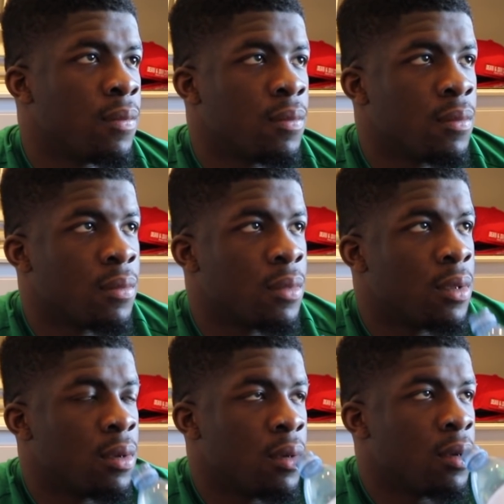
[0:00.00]

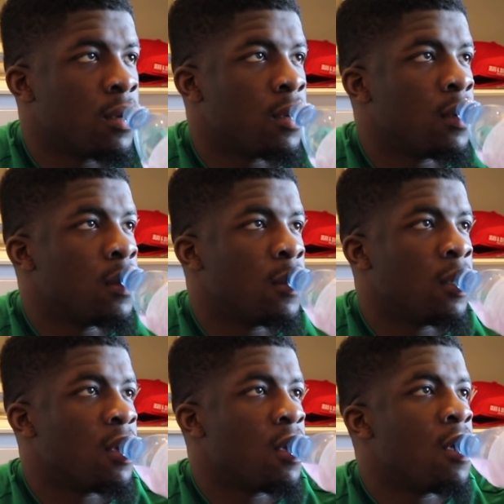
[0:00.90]

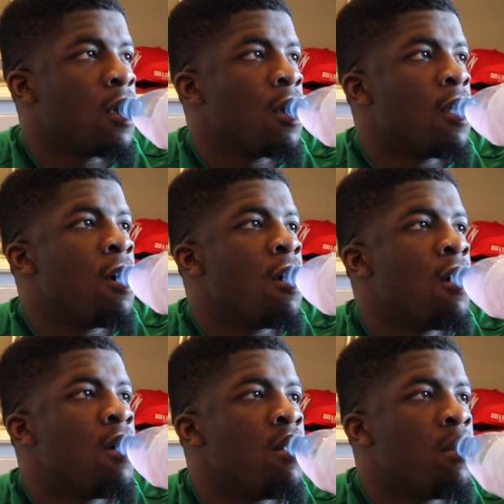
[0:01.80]

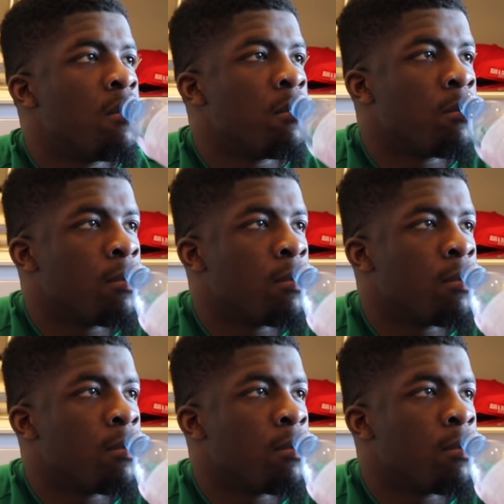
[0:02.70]
The person shown says nothing.